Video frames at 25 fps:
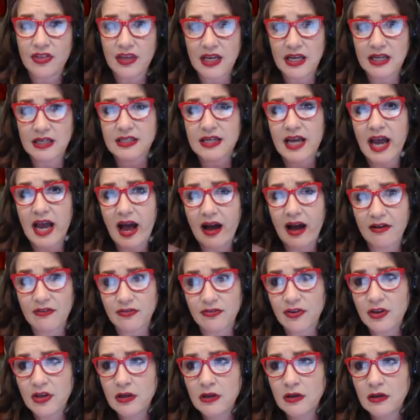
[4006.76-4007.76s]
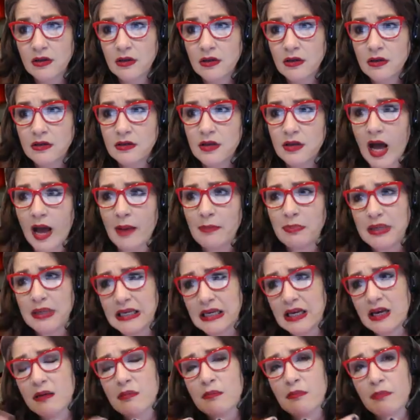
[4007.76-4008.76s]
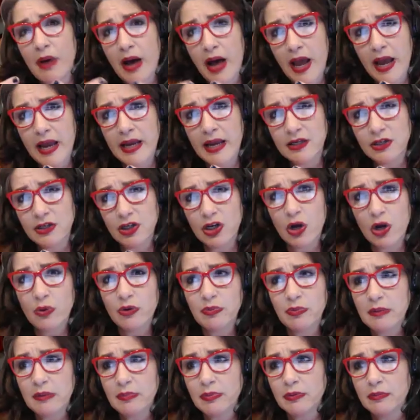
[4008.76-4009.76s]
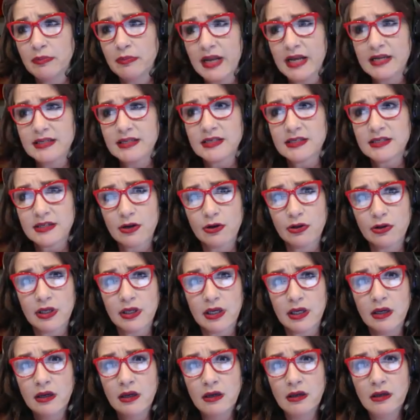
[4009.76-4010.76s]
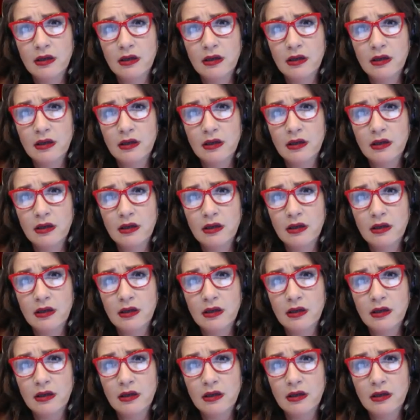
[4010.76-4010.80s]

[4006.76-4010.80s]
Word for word: thing to have not be combined, you know, with people necessarily eh,